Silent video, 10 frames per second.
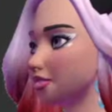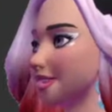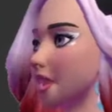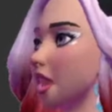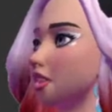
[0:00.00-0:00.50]

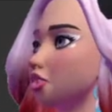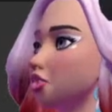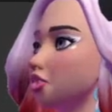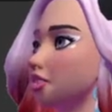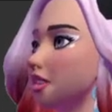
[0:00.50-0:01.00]
You find there's
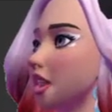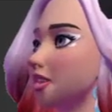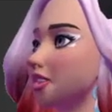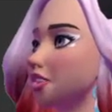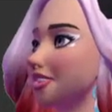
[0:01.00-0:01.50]
just a lot
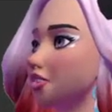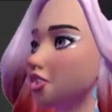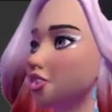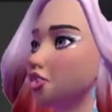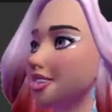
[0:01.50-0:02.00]
of things that
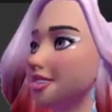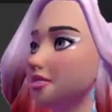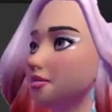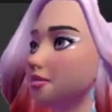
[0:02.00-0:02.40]
assist you.